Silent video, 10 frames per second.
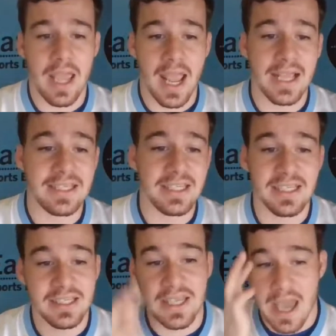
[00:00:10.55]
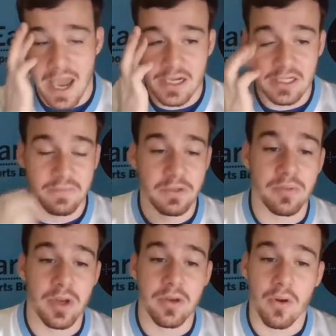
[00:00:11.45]
ACC action
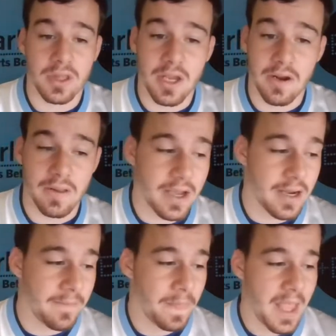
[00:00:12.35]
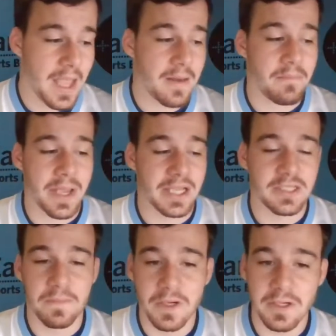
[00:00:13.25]
between North Carolina and
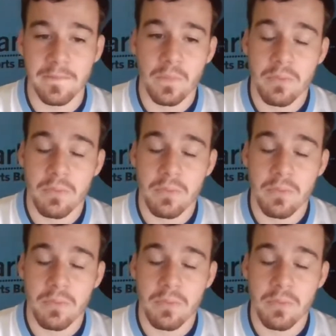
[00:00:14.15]
Pittsburgh.